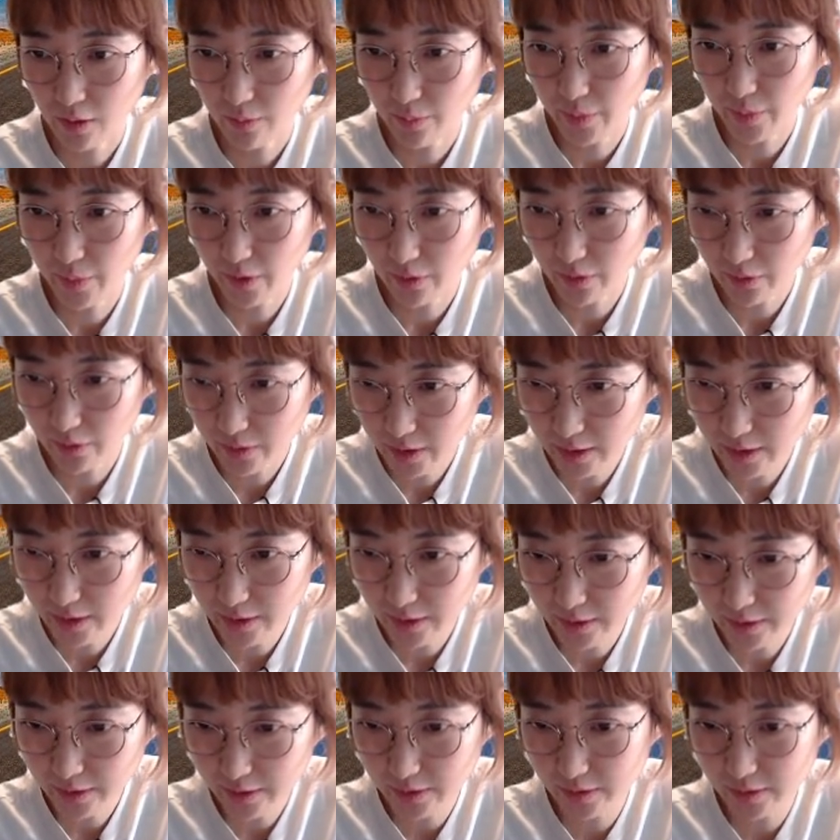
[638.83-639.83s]
Compare
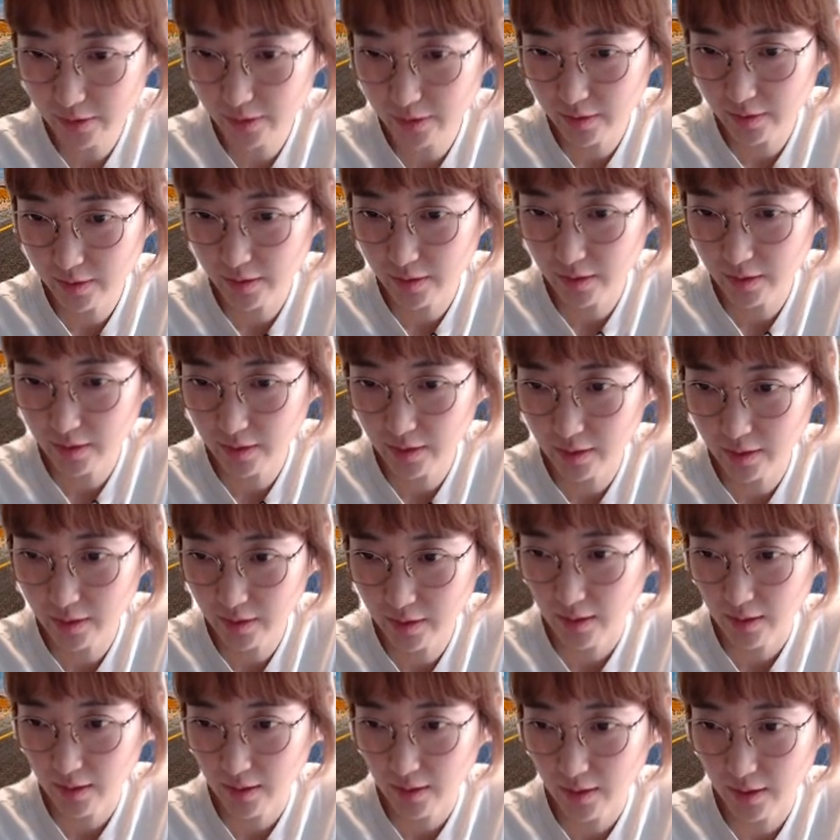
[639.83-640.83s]
this
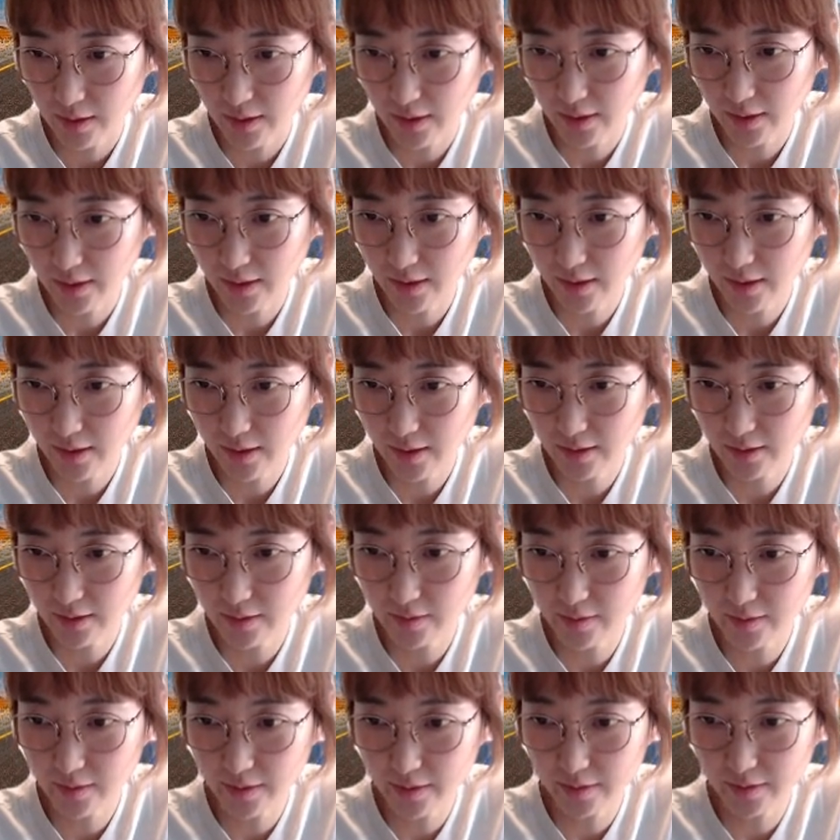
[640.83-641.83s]

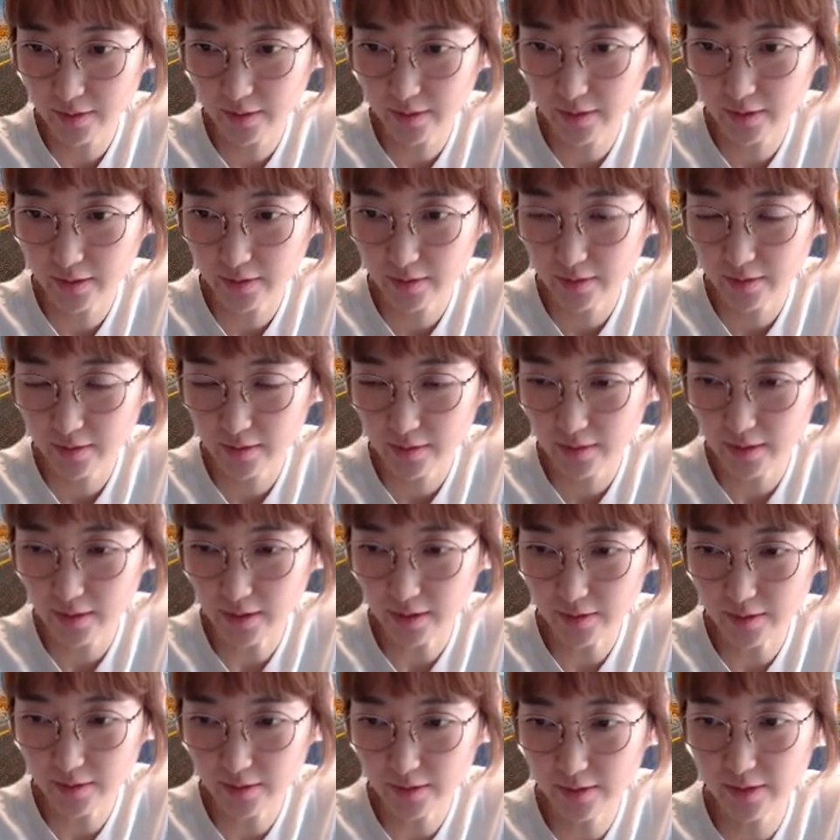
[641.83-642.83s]
and this.
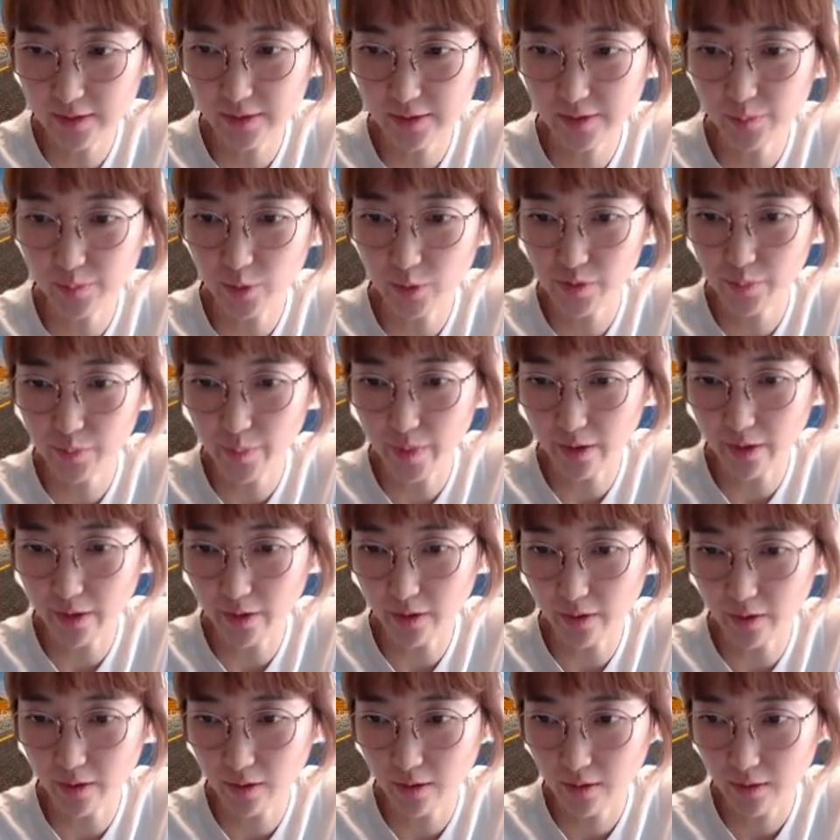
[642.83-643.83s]
Yeah, this is much
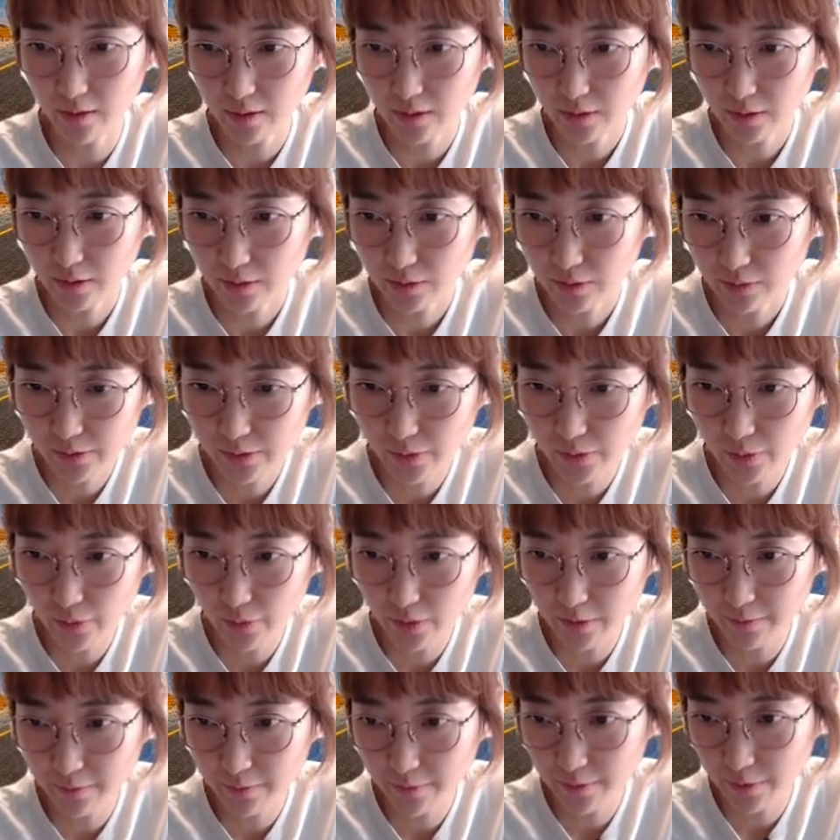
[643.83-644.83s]
better. So
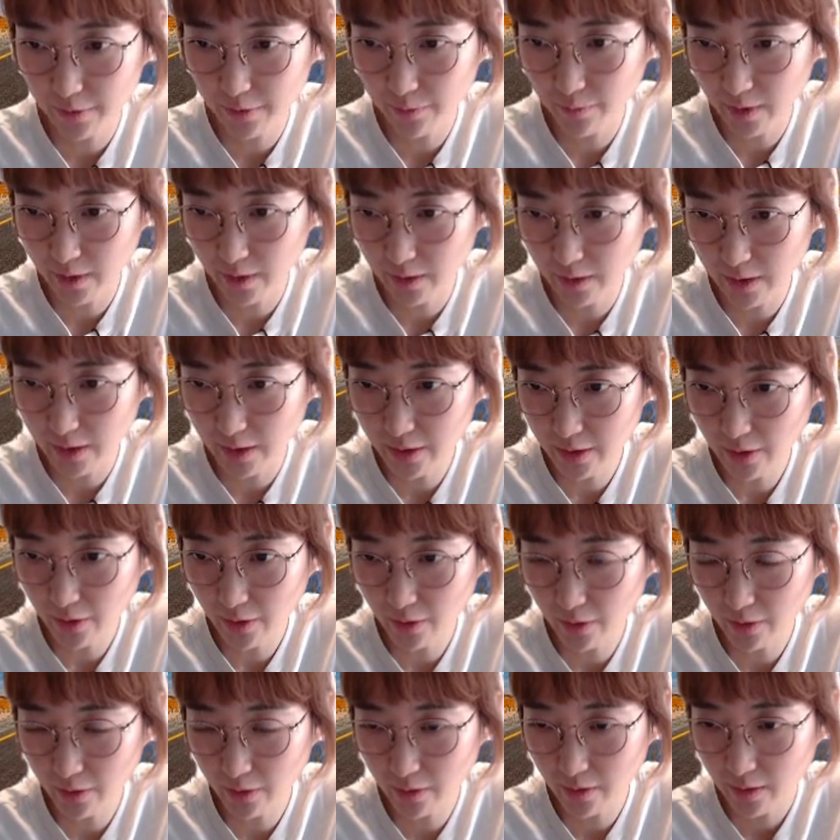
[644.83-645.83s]
if you invade
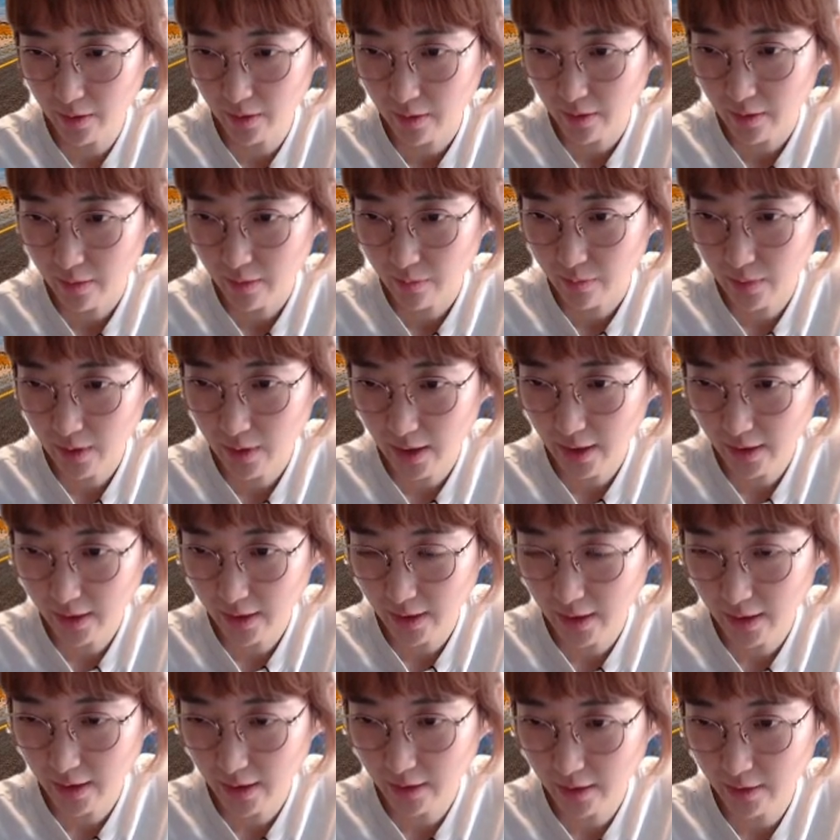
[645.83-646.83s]
here,
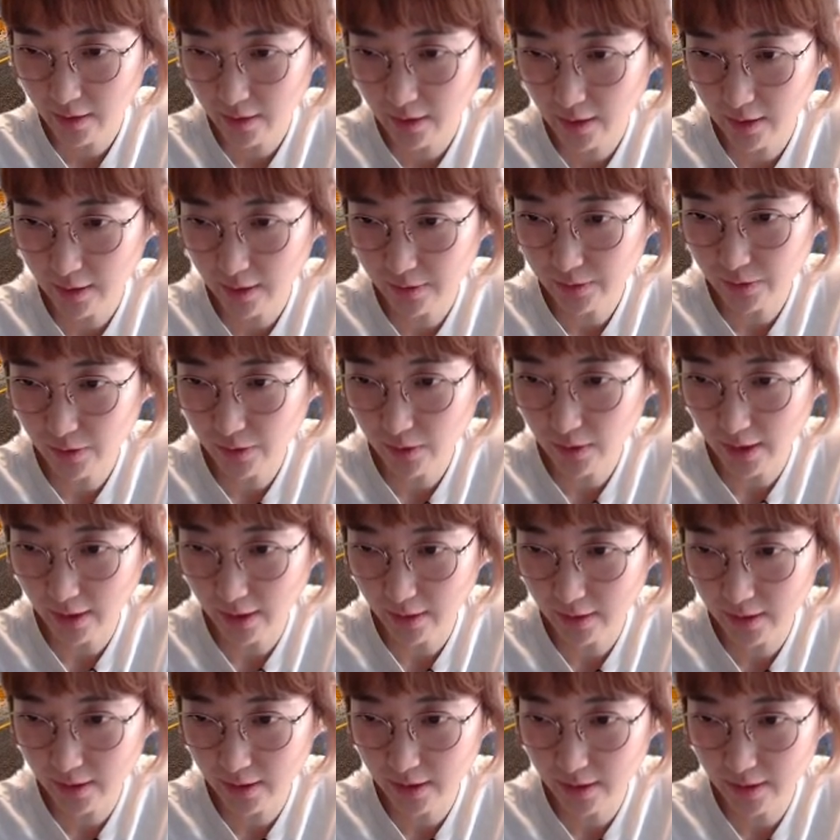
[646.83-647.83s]
black can answer
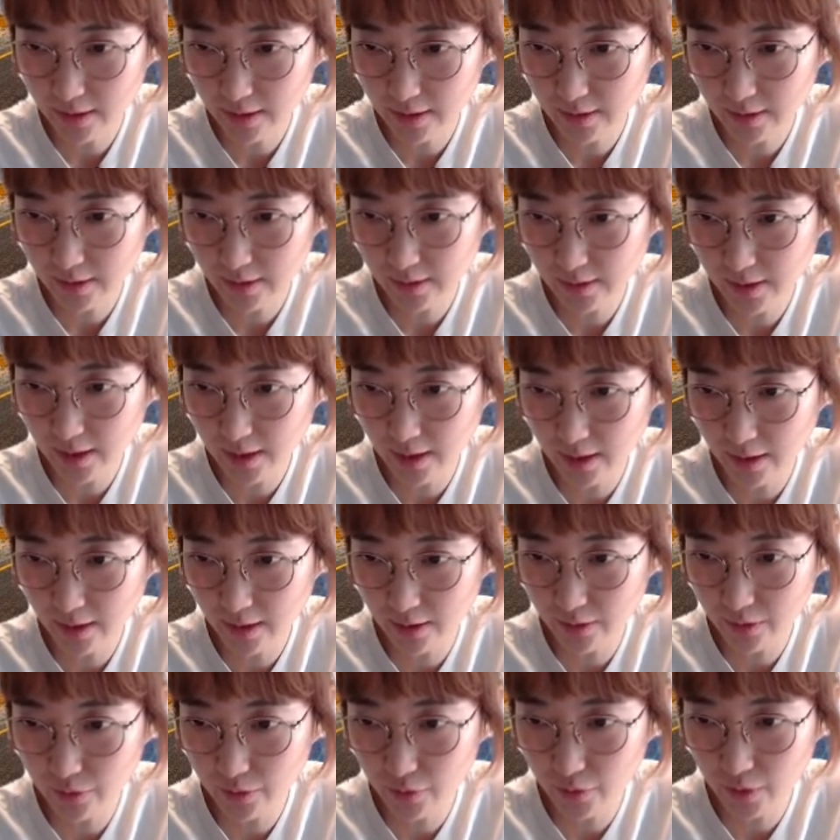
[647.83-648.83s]
like this,
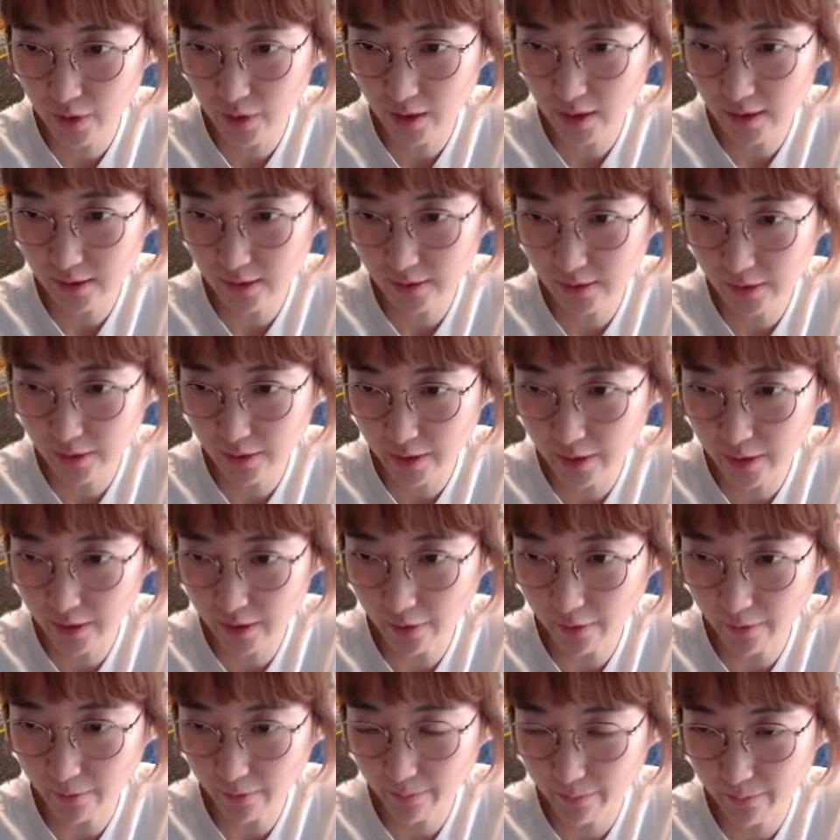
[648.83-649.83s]
then you can ask
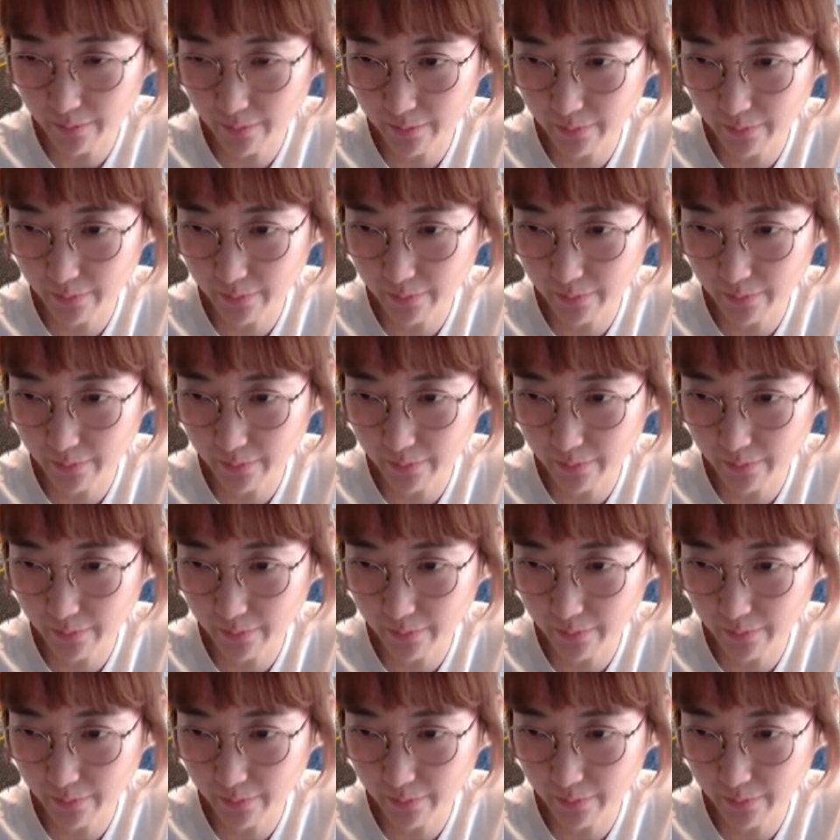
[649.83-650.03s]
here.